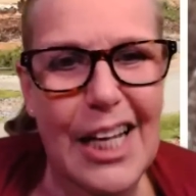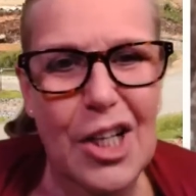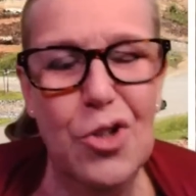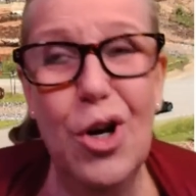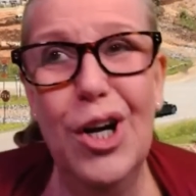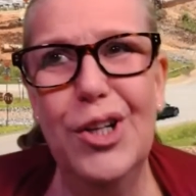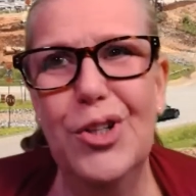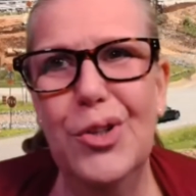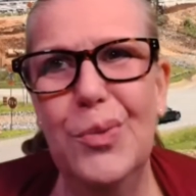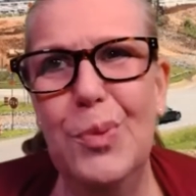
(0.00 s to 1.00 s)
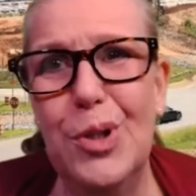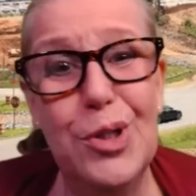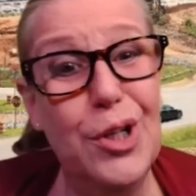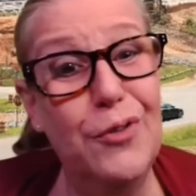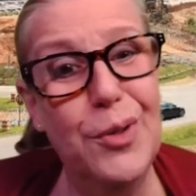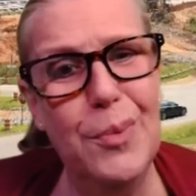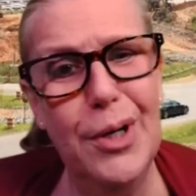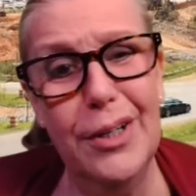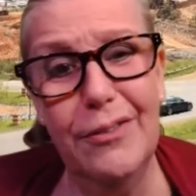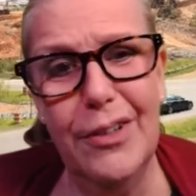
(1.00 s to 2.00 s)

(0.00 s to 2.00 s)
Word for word: trying to put yourself in the mind of,